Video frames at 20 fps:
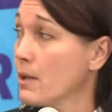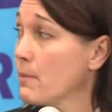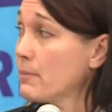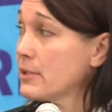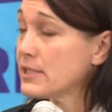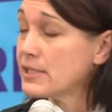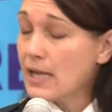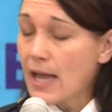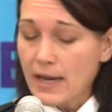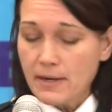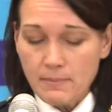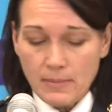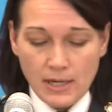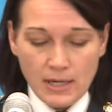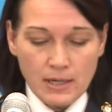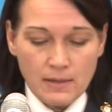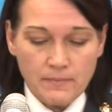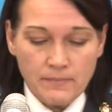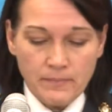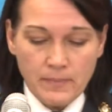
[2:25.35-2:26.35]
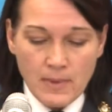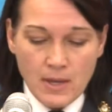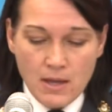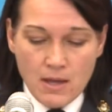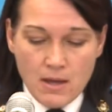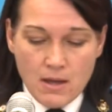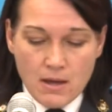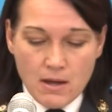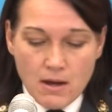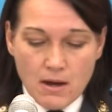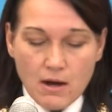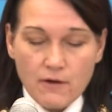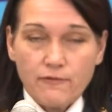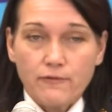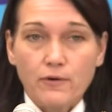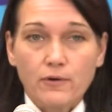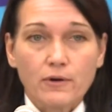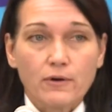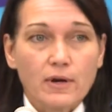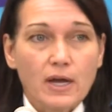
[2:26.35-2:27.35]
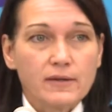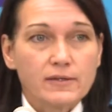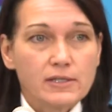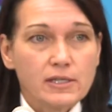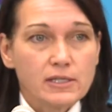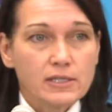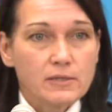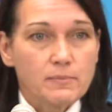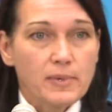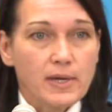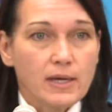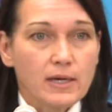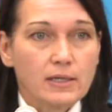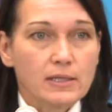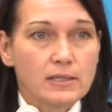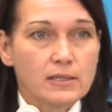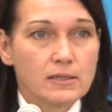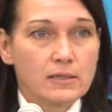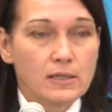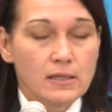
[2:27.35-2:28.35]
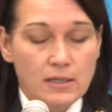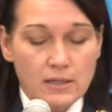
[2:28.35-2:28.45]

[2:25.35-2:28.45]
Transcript: Beside me are photographs that depict